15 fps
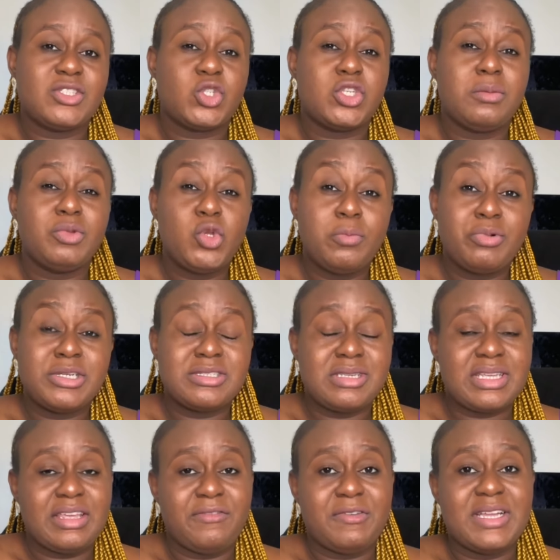So the New
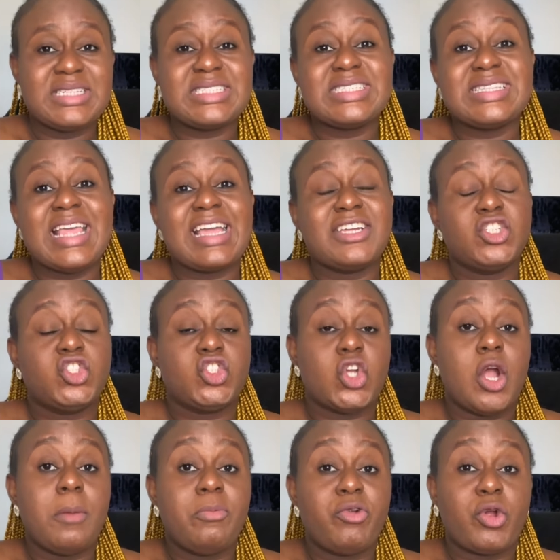Brunswick event is like a
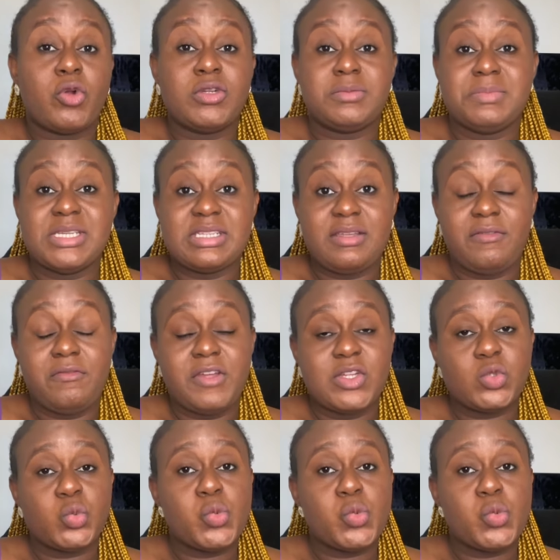job recruitment event